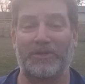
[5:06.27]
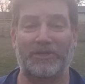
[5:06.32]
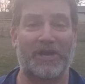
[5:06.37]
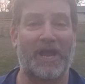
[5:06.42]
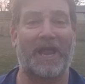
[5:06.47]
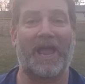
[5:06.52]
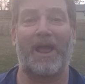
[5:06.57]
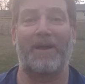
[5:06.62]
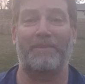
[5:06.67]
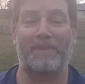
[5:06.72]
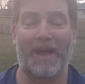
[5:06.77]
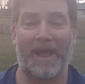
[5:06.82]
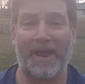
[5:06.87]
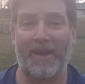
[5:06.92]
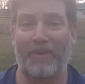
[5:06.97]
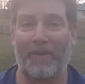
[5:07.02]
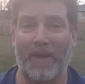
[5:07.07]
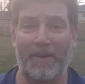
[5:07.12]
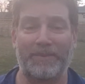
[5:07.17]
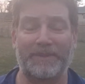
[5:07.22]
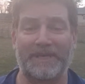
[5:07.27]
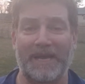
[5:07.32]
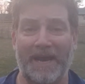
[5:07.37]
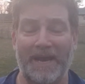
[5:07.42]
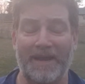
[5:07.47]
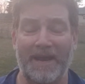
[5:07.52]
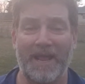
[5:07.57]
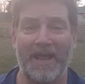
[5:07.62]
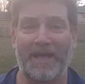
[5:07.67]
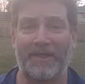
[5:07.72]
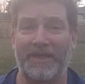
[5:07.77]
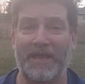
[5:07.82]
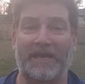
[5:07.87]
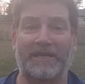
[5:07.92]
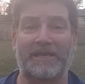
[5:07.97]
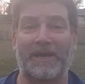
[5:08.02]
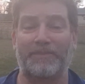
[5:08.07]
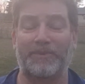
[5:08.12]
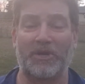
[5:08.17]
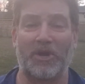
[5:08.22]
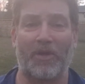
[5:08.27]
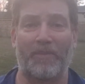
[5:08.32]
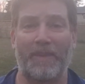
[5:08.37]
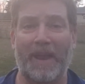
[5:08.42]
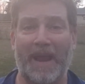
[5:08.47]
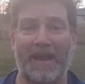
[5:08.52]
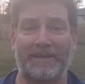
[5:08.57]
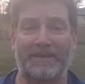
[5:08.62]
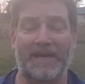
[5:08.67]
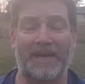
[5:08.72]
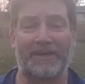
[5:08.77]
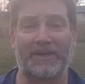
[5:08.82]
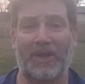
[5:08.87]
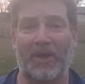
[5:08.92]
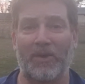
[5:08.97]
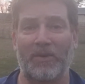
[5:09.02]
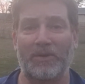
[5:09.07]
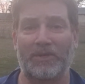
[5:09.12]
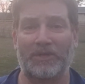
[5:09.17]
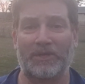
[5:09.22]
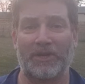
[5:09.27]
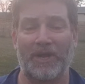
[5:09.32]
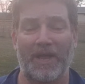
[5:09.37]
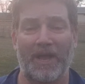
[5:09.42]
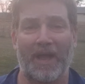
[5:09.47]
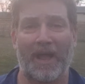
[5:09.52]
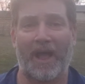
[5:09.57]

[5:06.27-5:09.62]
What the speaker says: Check out my website, theexceptionalman.coach.